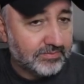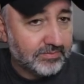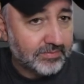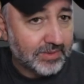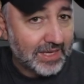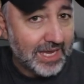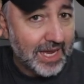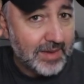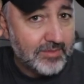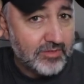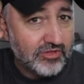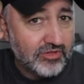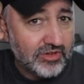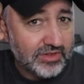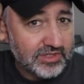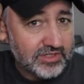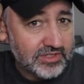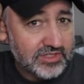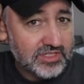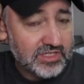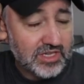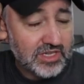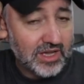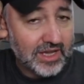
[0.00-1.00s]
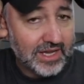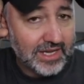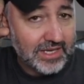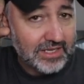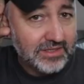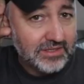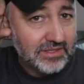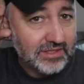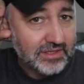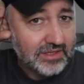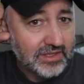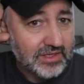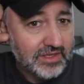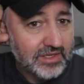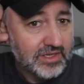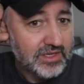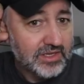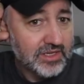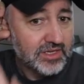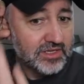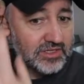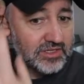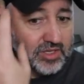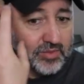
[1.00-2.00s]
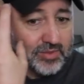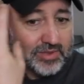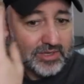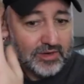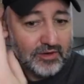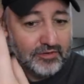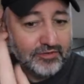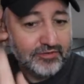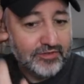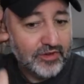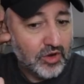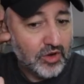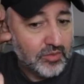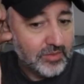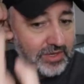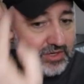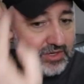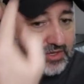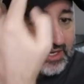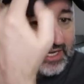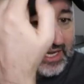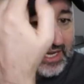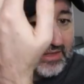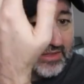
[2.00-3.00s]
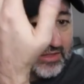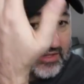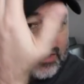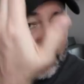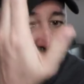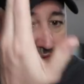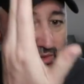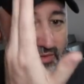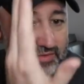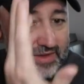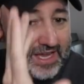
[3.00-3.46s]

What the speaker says: camera on the side, so when you're filming you get the sort